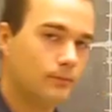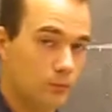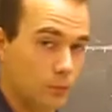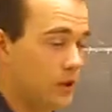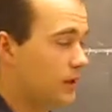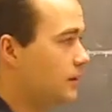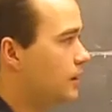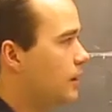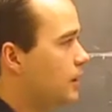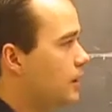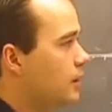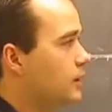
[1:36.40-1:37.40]
We can
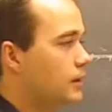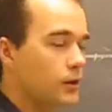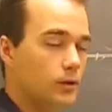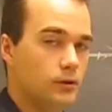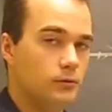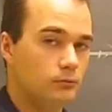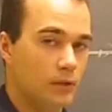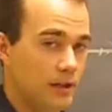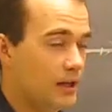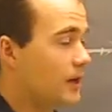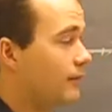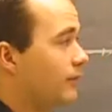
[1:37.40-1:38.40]

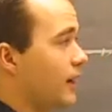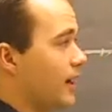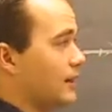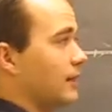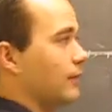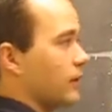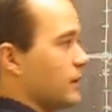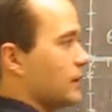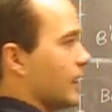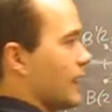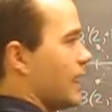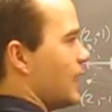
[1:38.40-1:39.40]
identify a difference
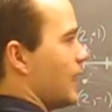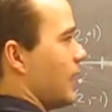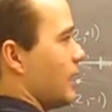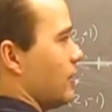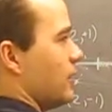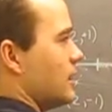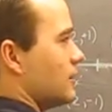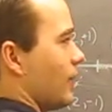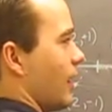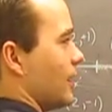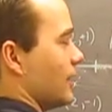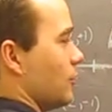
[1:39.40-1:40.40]
that, hey, hey, this
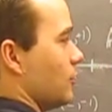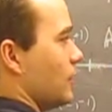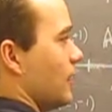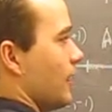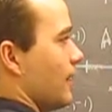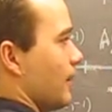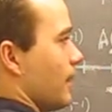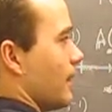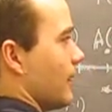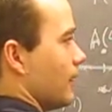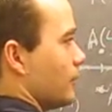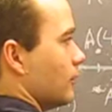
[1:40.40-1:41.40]
value
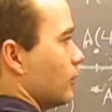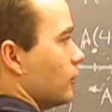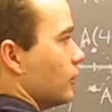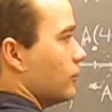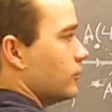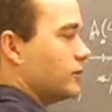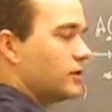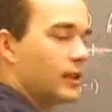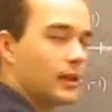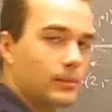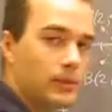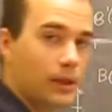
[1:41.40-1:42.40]

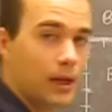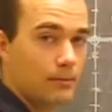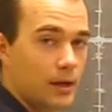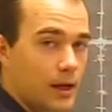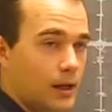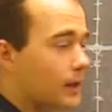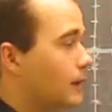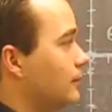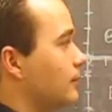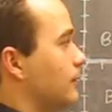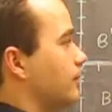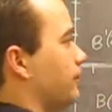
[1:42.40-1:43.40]
suddenly became negative.
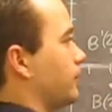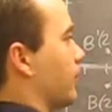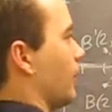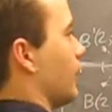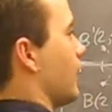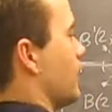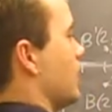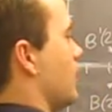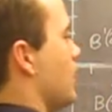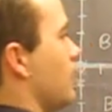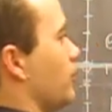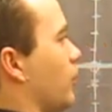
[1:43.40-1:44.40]
Okay?
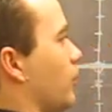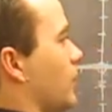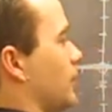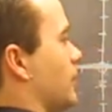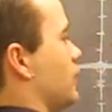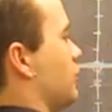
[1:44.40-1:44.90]
But what let's